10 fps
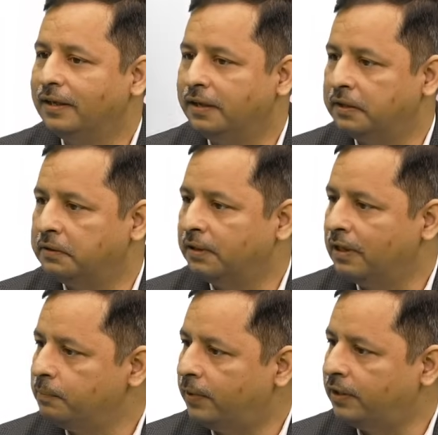in
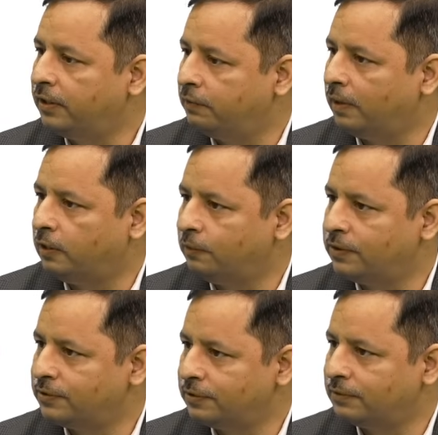better
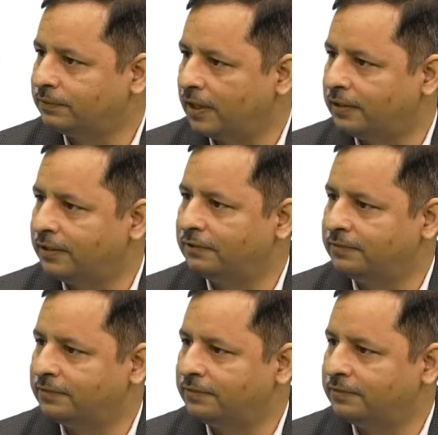evaluation of candidate,